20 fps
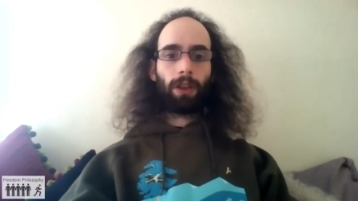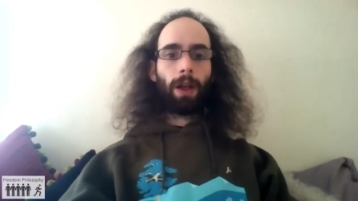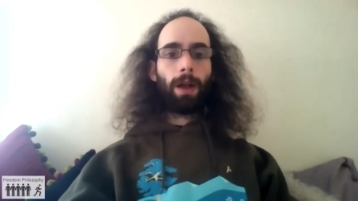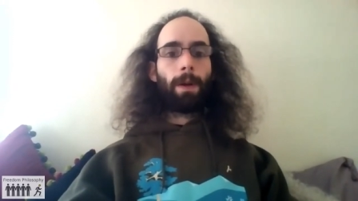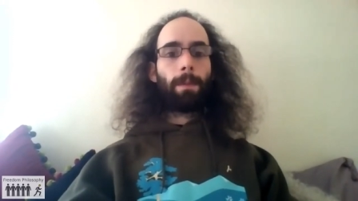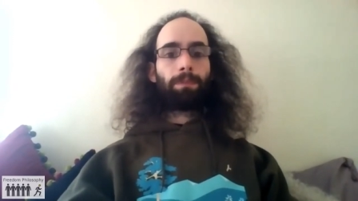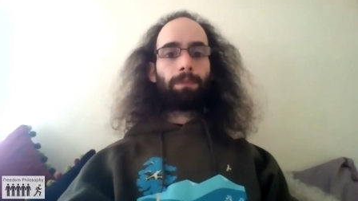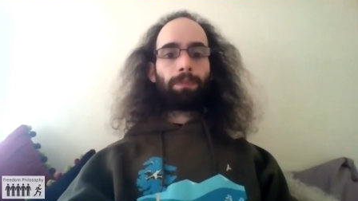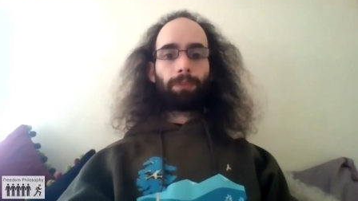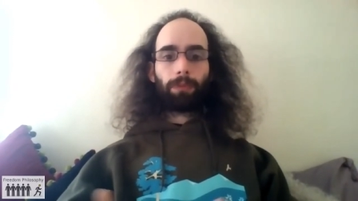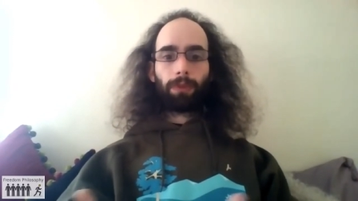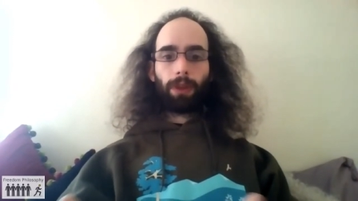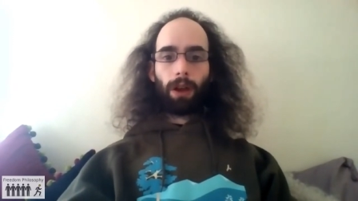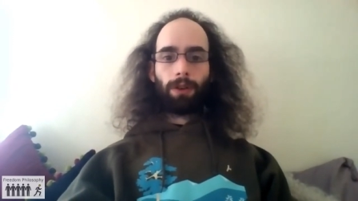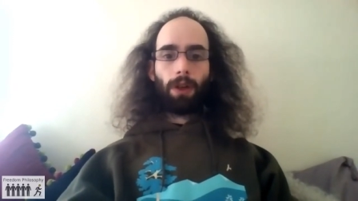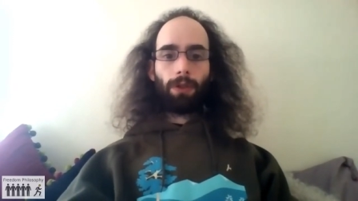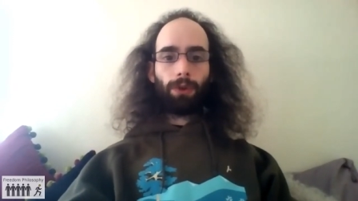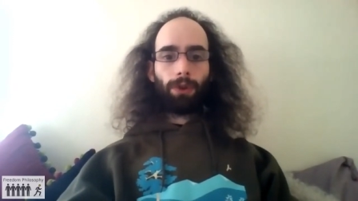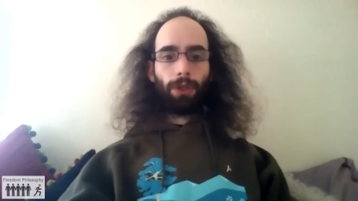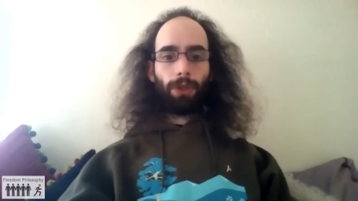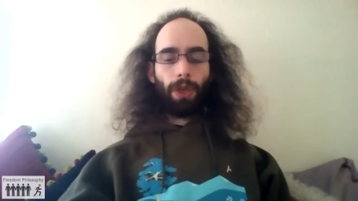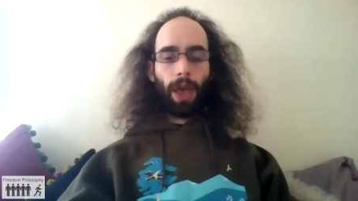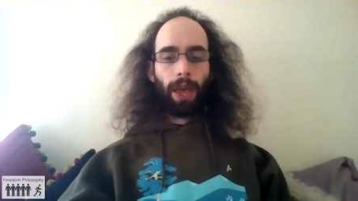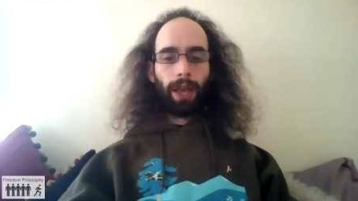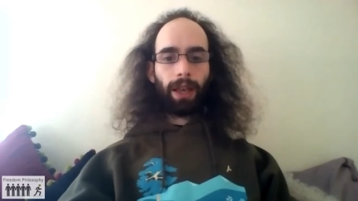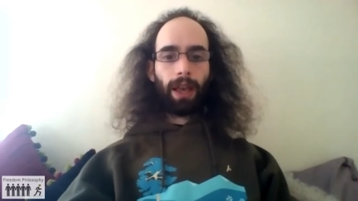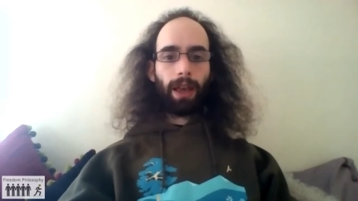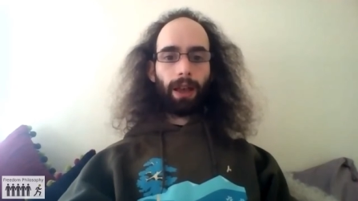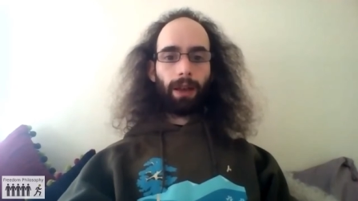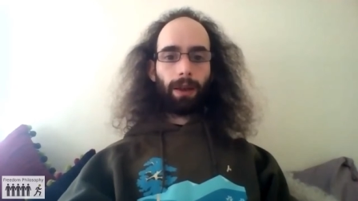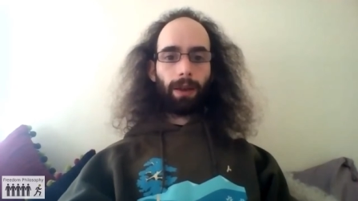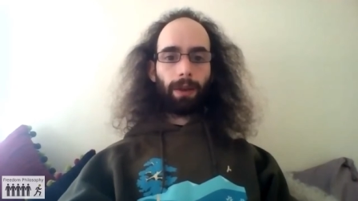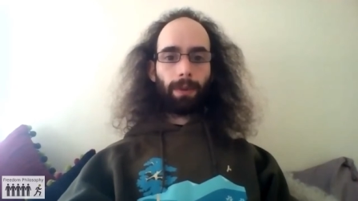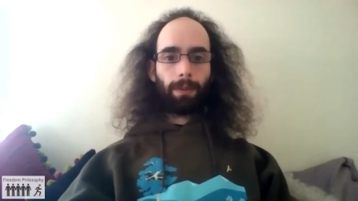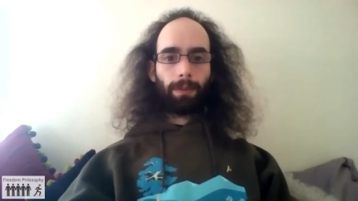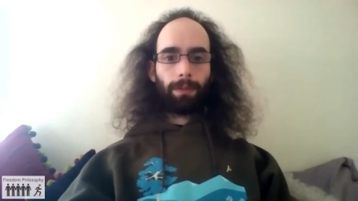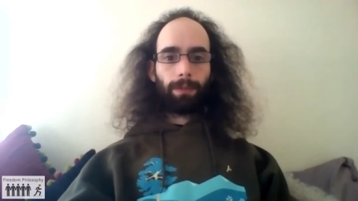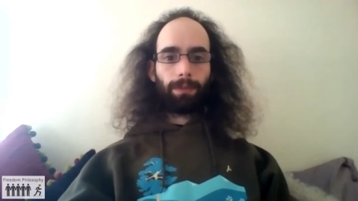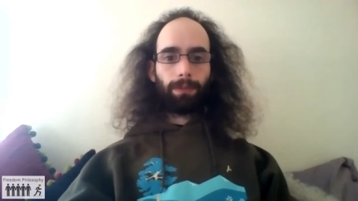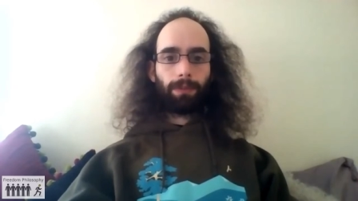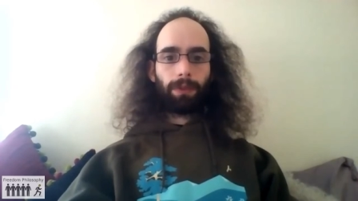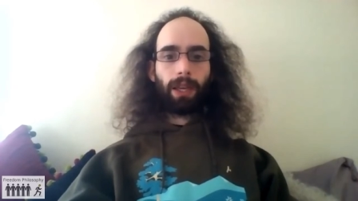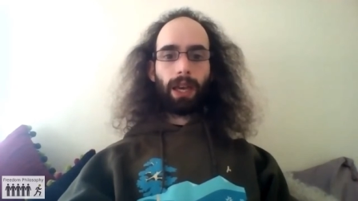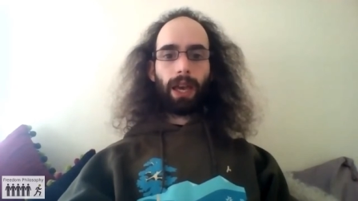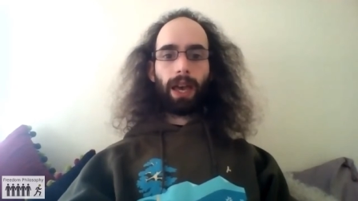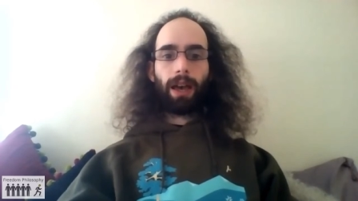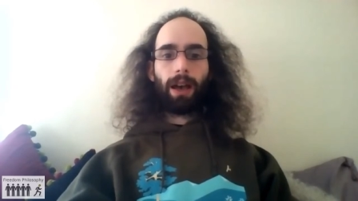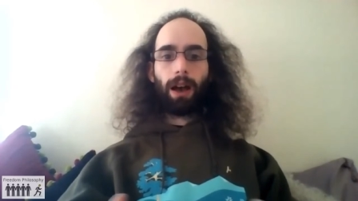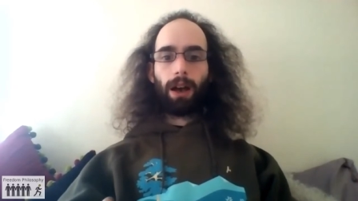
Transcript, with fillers: That makes another sense. Th- yeah,